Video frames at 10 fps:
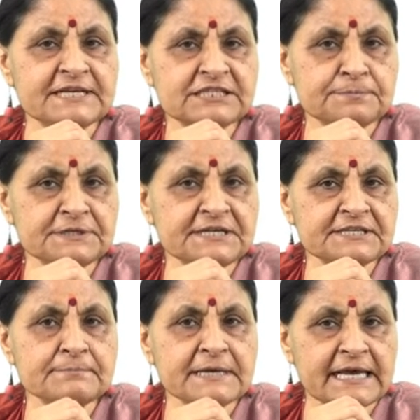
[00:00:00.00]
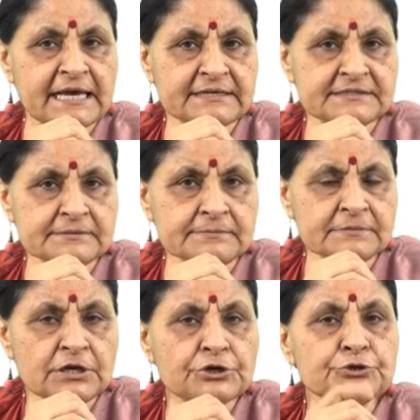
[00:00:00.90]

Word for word: respiratory mechanism